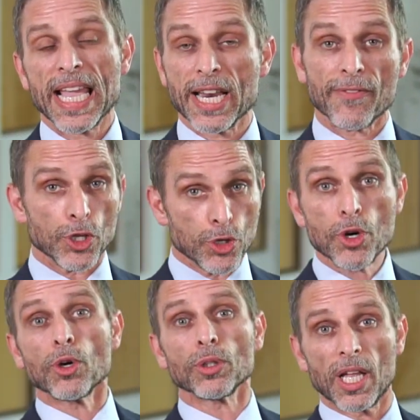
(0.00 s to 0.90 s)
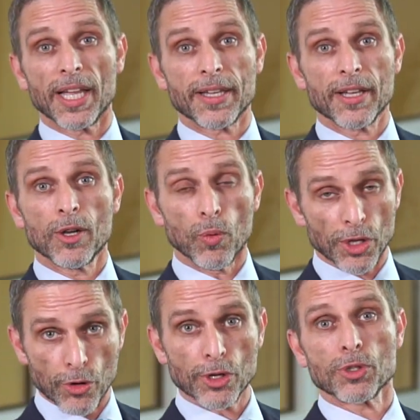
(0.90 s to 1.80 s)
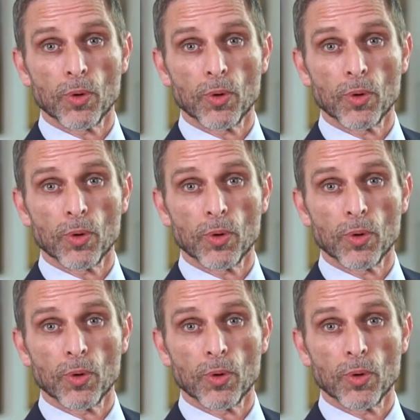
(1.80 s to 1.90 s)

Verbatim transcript: And if you don't like what you're,